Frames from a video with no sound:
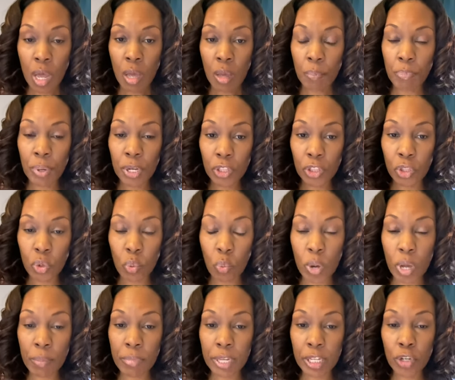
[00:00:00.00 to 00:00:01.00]
But the
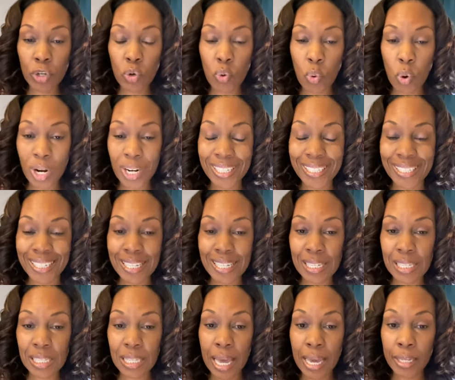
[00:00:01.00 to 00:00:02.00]
women who are
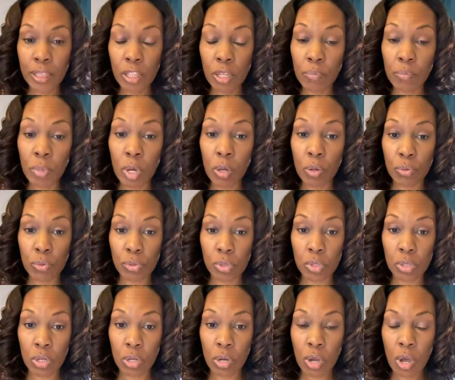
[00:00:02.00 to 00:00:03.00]
disliked the
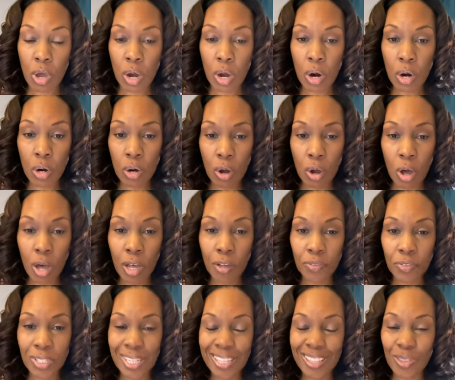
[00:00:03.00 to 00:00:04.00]
most are
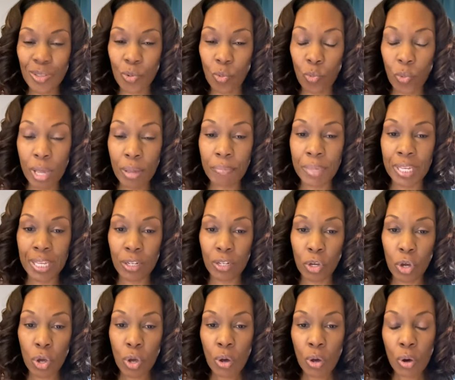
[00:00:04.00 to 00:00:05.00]
often the women
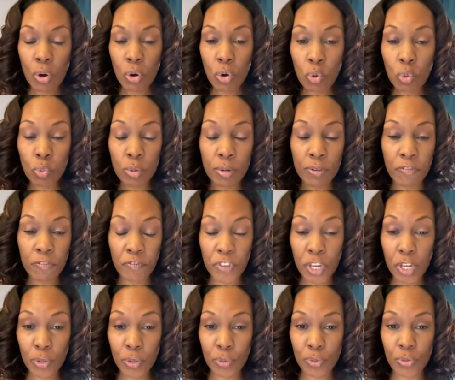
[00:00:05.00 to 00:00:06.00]
who
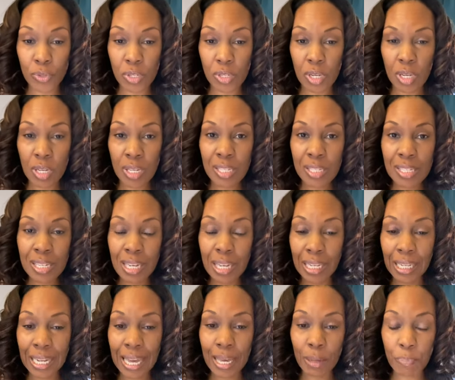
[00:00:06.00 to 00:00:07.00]
refuse to
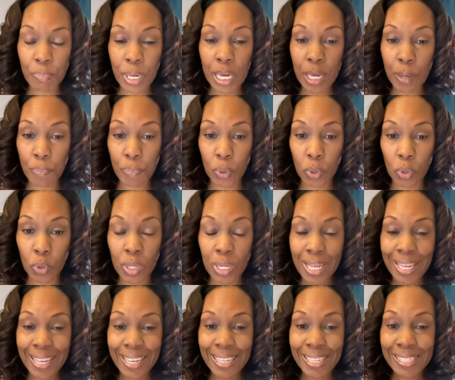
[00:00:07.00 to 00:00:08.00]
let people
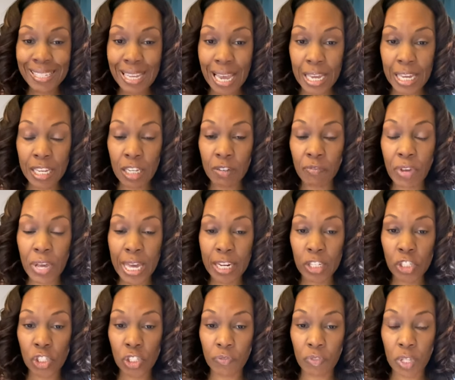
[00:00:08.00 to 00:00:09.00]
take
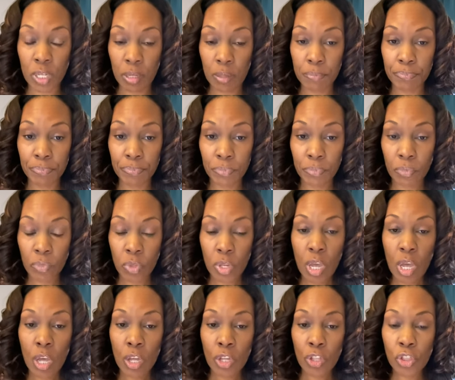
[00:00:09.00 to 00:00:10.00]
advantage of them.
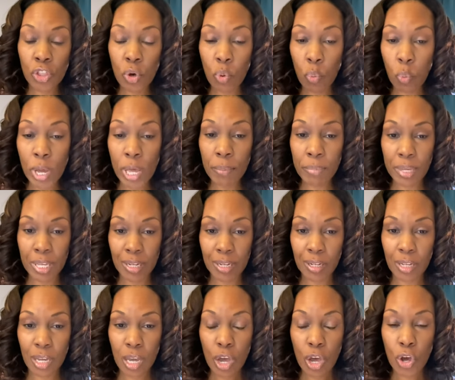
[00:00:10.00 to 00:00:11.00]
The women
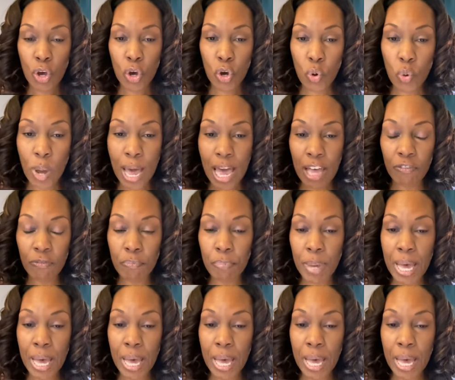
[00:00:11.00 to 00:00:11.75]
who have